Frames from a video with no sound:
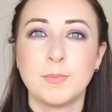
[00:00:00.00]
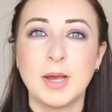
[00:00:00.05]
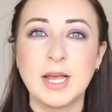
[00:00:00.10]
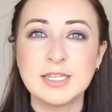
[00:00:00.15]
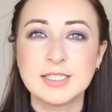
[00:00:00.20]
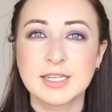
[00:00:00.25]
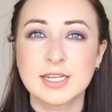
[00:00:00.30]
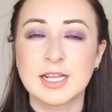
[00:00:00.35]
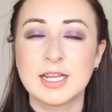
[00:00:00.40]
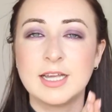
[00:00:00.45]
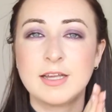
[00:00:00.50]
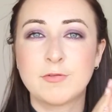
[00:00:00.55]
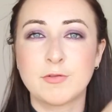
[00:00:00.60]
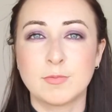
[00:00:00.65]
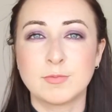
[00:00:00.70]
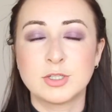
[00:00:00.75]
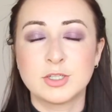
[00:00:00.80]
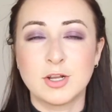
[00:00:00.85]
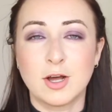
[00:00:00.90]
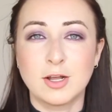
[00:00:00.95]
Basically,
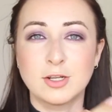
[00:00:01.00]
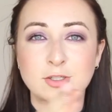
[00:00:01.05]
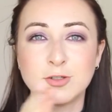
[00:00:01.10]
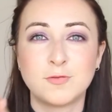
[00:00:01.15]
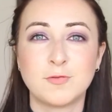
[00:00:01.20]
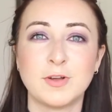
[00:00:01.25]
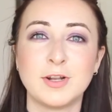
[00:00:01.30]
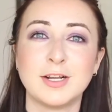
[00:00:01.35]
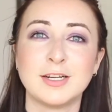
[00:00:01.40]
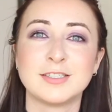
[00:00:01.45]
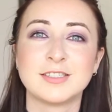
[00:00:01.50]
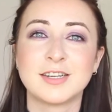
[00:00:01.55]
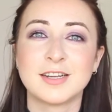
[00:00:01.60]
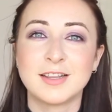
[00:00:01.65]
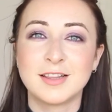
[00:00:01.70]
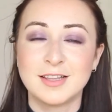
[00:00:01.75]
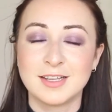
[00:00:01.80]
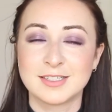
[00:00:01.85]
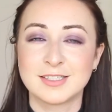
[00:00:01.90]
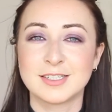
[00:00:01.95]
from start to finish,
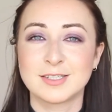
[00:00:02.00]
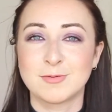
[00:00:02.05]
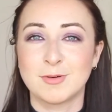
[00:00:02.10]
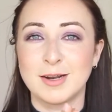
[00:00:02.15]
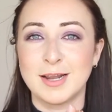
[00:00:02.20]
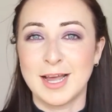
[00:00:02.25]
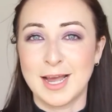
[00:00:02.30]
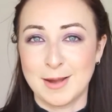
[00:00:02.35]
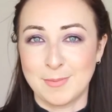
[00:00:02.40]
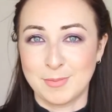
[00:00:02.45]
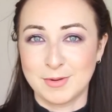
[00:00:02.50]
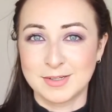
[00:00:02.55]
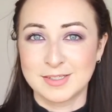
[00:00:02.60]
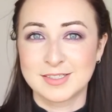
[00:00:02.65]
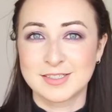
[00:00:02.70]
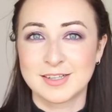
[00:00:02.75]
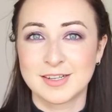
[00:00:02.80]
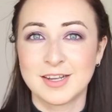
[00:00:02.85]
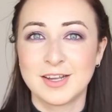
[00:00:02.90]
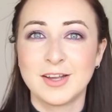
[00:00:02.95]
this is what
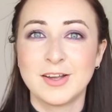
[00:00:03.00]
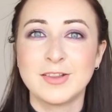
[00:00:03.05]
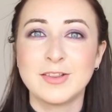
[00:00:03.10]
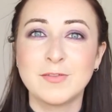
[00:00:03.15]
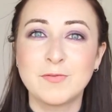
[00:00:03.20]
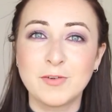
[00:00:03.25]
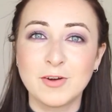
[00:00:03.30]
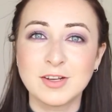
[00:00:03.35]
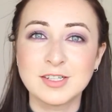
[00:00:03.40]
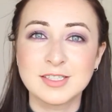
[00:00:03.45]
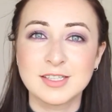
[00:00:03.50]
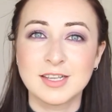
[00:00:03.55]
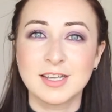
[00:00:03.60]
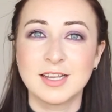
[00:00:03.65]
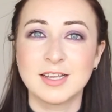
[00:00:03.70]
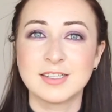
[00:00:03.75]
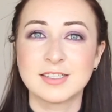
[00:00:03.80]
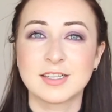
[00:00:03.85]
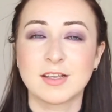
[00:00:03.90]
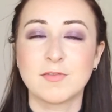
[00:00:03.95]
happens. The first
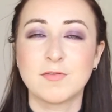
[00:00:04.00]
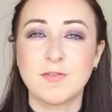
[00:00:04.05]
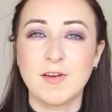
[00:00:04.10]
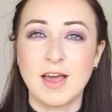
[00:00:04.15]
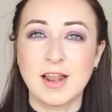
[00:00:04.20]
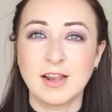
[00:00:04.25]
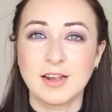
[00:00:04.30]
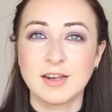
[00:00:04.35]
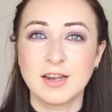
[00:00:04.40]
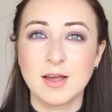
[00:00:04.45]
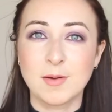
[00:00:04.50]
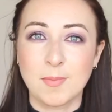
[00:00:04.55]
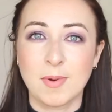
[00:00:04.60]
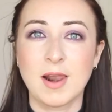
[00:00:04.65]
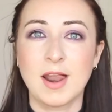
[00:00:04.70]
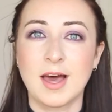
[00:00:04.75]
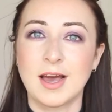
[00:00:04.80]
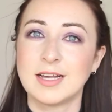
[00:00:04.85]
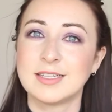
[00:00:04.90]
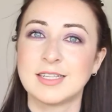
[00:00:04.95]
thing is Falon
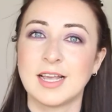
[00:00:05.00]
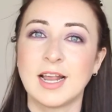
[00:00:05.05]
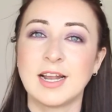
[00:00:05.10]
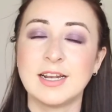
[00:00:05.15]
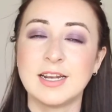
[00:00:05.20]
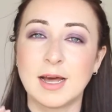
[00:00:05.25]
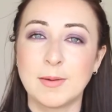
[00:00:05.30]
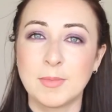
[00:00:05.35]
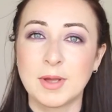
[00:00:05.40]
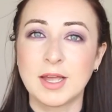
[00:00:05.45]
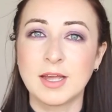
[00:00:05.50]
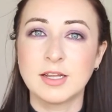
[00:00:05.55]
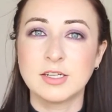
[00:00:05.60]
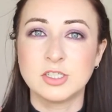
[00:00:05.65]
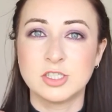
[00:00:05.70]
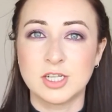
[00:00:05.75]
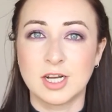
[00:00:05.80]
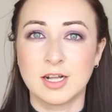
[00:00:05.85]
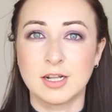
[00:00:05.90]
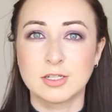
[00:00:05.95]
applies a numbing
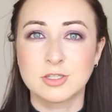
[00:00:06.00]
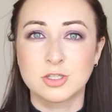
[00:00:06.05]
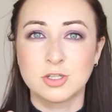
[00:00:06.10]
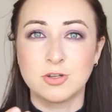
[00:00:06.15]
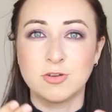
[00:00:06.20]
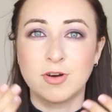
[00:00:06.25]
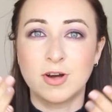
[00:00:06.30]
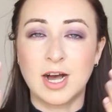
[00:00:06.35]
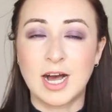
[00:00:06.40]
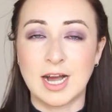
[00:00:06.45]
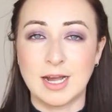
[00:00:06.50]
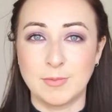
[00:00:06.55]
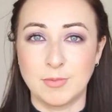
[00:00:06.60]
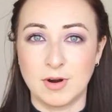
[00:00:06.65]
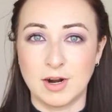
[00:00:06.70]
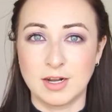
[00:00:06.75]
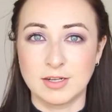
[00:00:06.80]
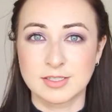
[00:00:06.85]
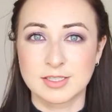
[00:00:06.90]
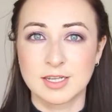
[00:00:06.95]
gel to your
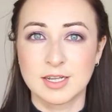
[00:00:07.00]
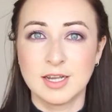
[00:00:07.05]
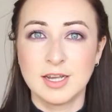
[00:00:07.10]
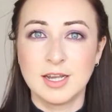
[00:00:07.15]
eyebrows.